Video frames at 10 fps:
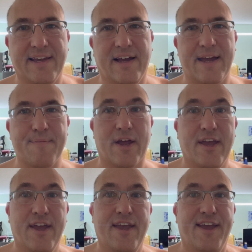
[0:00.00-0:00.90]
I'm
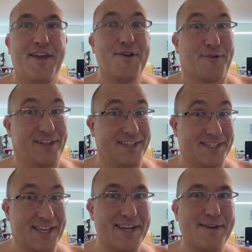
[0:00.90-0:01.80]
really
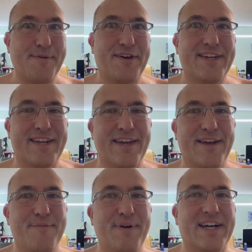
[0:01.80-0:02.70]
excited about it,
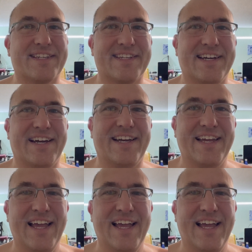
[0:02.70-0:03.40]
but